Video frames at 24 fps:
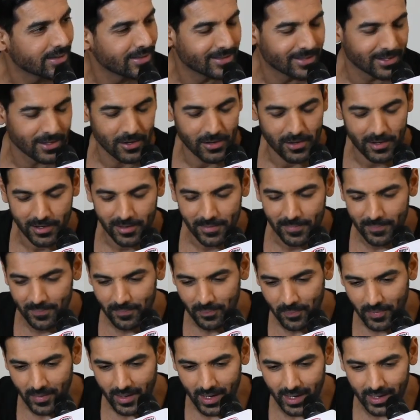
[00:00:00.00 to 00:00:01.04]

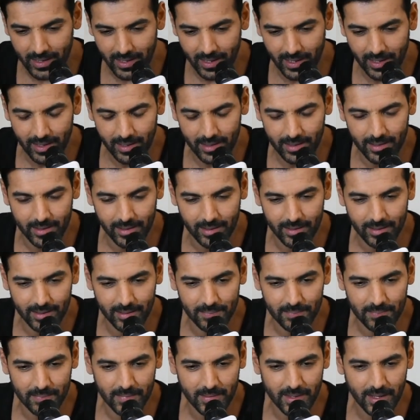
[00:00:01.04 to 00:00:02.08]
So I think
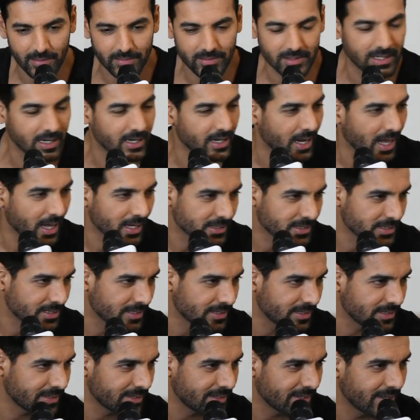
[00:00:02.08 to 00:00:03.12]
I've still
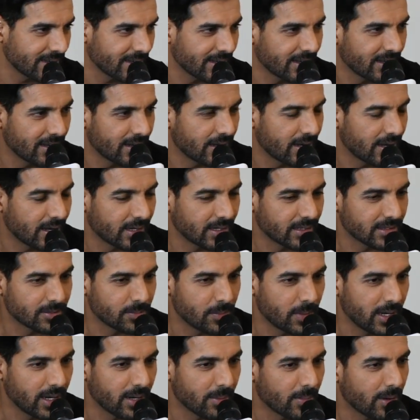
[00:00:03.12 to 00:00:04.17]
lasted, and it's
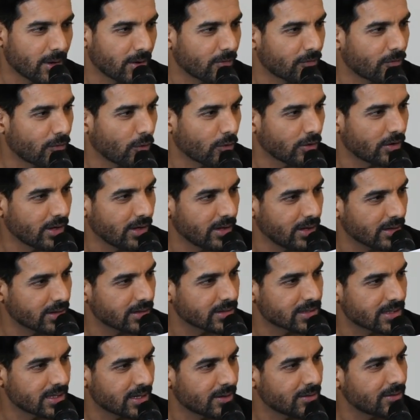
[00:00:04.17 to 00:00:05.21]
been about 14
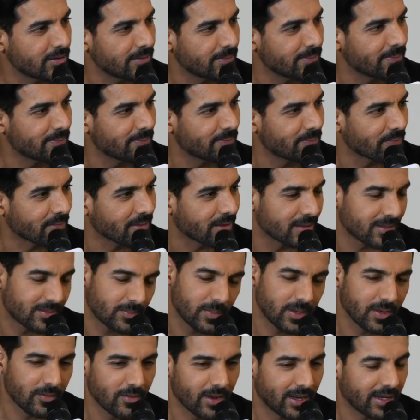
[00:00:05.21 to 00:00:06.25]
years now. It's
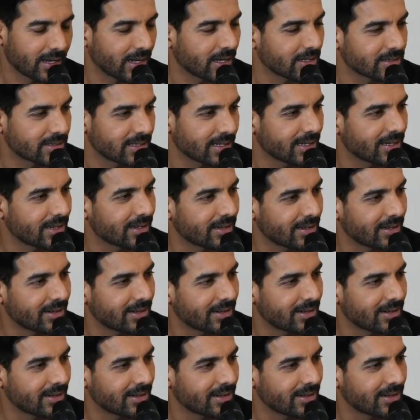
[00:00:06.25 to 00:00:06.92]
been fantastic.